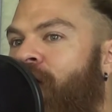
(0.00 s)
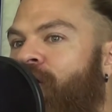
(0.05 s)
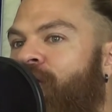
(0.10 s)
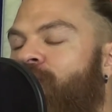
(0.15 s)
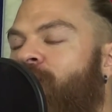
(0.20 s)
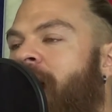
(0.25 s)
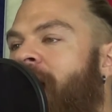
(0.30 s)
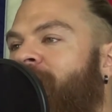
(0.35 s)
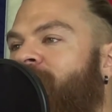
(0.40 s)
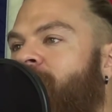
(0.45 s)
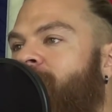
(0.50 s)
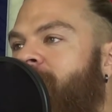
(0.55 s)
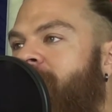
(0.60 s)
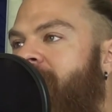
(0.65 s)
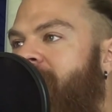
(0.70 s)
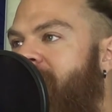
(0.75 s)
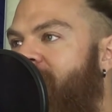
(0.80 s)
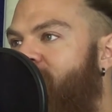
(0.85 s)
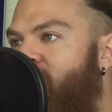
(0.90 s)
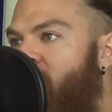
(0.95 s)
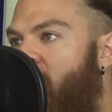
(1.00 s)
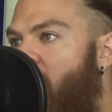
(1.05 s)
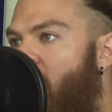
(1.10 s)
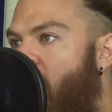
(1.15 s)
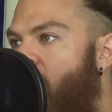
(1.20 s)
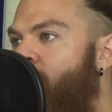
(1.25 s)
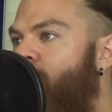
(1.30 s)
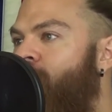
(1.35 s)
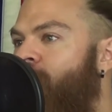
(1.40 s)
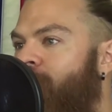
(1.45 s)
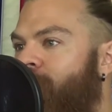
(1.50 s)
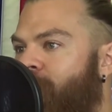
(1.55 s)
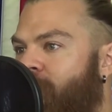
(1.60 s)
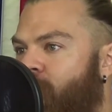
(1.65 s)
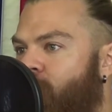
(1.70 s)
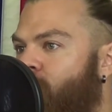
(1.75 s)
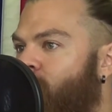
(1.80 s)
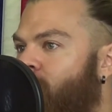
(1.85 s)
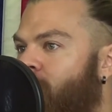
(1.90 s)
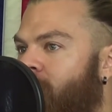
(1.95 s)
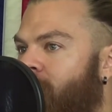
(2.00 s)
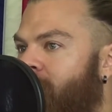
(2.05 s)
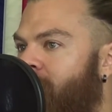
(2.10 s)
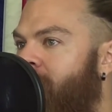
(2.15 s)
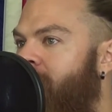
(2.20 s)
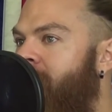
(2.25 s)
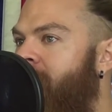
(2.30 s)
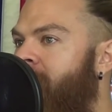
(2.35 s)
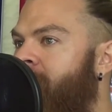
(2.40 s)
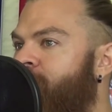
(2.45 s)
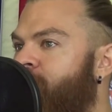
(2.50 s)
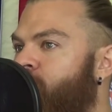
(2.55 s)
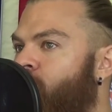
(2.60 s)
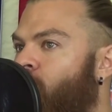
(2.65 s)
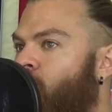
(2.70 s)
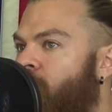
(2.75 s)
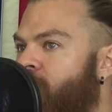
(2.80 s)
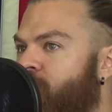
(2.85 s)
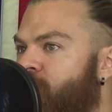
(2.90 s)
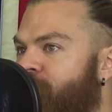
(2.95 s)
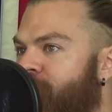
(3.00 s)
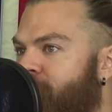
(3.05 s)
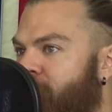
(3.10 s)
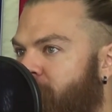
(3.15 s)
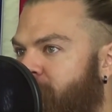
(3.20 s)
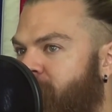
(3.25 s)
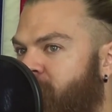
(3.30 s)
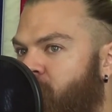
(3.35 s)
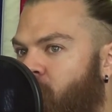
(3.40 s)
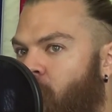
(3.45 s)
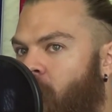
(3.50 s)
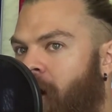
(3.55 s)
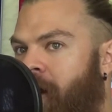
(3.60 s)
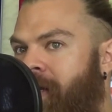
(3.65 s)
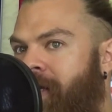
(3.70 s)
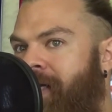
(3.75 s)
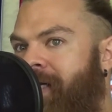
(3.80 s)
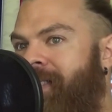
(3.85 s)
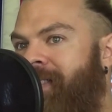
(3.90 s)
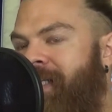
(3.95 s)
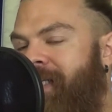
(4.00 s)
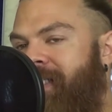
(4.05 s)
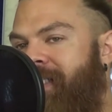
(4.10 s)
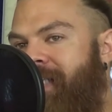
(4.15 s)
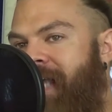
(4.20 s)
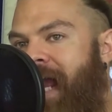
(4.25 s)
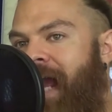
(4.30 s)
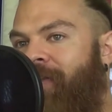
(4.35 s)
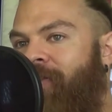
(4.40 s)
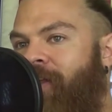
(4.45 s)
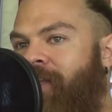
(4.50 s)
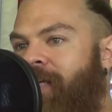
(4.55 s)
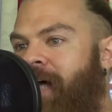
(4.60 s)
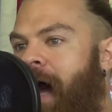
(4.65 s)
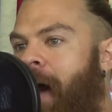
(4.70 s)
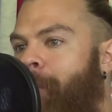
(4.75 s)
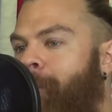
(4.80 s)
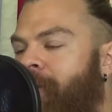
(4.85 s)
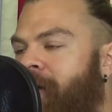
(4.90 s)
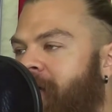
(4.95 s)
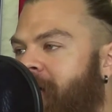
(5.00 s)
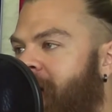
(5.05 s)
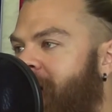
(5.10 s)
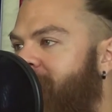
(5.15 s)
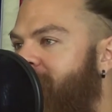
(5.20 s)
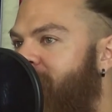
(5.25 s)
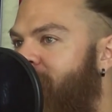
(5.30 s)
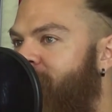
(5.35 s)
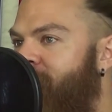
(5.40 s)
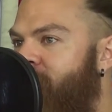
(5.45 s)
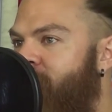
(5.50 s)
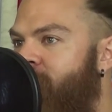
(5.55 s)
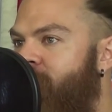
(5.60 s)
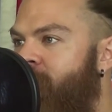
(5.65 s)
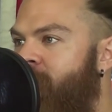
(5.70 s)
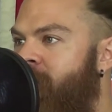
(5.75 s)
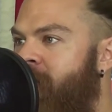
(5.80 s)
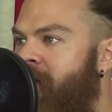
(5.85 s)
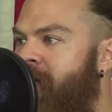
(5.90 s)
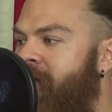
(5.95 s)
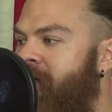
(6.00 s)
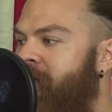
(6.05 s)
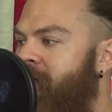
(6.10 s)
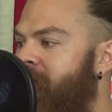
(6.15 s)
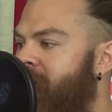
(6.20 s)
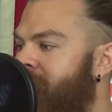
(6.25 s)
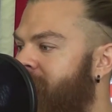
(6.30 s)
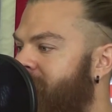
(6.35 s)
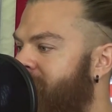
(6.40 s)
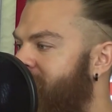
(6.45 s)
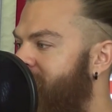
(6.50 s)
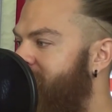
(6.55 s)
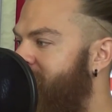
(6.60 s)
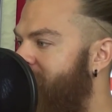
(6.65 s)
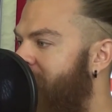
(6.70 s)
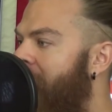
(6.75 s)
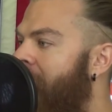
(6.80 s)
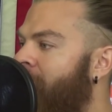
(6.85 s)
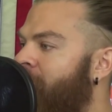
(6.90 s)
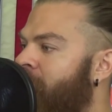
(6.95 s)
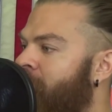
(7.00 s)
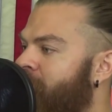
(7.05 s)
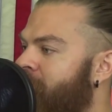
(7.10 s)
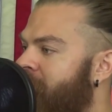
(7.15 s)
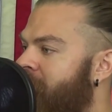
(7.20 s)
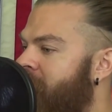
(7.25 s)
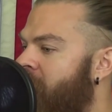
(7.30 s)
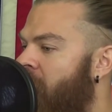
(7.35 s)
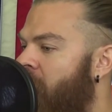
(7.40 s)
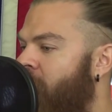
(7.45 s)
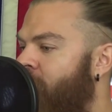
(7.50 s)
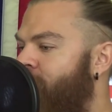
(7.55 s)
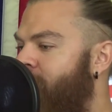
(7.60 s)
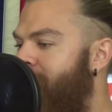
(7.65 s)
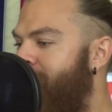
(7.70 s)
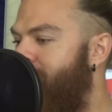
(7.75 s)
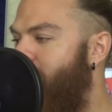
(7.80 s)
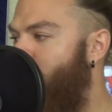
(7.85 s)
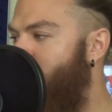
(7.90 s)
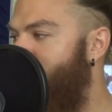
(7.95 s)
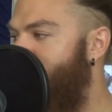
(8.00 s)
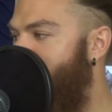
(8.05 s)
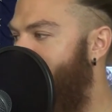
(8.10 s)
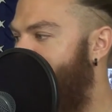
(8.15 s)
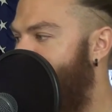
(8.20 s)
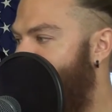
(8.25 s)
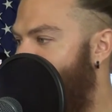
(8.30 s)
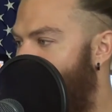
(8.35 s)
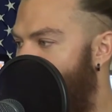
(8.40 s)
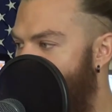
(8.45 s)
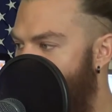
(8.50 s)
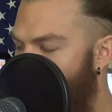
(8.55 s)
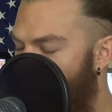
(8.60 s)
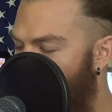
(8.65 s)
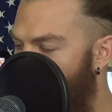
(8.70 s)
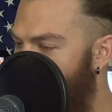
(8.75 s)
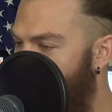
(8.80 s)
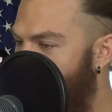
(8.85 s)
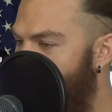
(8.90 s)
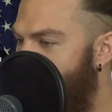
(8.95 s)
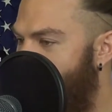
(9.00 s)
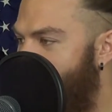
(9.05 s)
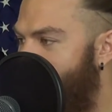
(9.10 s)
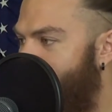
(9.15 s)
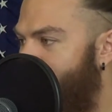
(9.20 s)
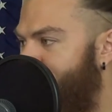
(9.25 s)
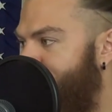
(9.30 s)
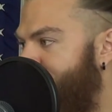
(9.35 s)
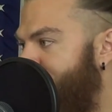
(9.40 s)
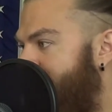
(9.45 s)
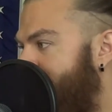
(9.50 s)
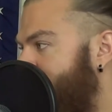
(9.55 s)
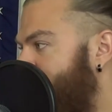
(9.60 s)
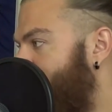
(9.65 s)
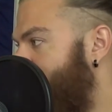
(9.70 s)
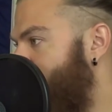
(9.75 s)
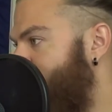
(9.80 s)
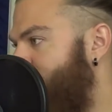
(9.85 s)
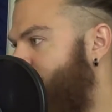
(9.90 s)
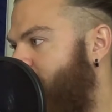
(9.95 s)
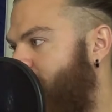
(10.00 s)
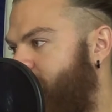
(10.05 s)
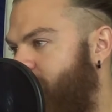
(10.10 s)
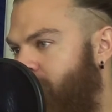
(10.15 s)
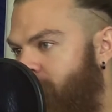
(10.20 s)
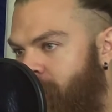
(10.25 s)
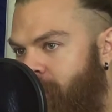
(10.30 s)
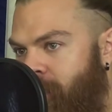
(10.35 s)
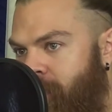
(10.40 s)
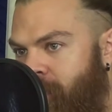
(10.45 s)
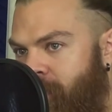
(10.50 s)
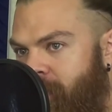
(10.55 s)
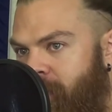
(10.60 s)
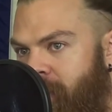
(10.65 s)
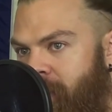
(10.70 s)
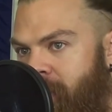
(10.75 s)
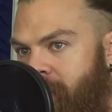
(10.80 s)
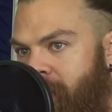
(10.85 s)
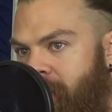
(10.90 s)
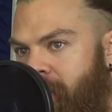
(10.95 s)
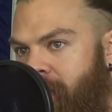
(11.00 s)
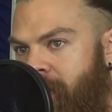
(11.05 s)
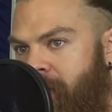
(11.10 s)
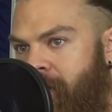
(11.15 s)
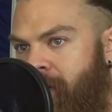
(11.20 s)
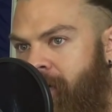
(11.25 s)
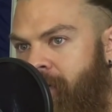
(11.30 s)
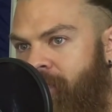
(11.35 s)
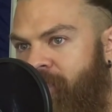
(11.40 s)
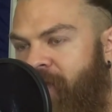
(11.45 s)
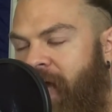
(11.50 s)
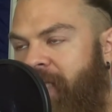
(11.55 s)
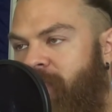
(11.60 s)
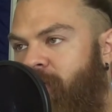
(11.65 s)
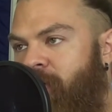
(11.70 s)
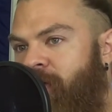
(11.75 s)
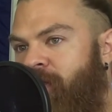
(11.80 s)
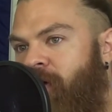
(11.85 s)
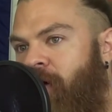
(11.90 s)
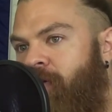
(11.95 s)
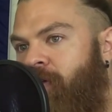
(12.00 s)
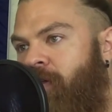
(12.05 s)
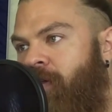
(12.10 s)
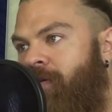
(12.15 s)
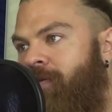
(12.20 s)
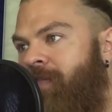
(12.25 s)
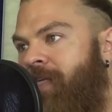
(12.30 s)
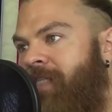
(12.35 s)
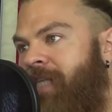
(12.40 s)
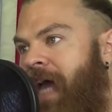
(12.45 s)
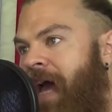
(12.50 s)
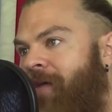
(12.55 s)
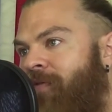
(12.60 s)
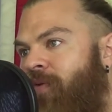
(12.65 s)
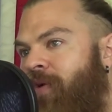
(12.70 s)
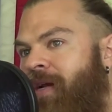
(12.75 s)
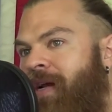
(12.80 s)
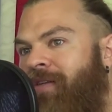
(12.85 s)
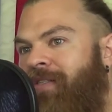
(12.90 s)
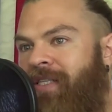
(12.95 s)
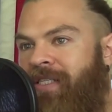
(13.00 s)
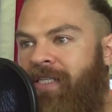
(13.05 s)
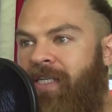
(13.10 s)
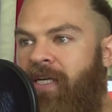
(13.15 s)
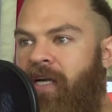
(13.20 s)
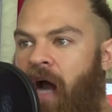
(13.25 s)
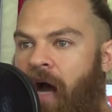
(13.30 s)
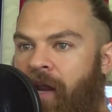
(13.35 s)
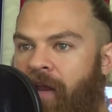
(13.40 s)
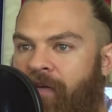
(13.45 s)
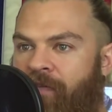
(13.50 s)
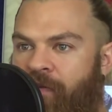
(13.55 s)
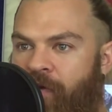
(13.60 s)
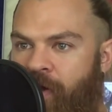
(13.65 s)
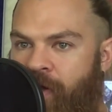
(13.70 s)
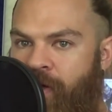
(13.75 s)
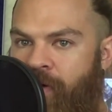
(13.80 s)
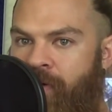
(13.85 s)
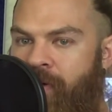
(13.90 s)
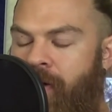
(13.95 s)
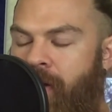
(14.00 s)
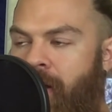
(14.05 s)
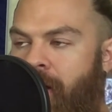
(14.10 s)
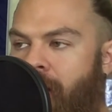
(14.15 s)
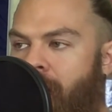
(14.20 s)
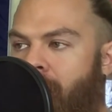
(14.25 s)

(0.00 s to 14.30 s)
You have to be even hungrier than you were when you first won to stay at the top, because if you stop being hungry and motivated for a moment, that's when you start to lose. That's when you start to lose because everyone else is gunning for you.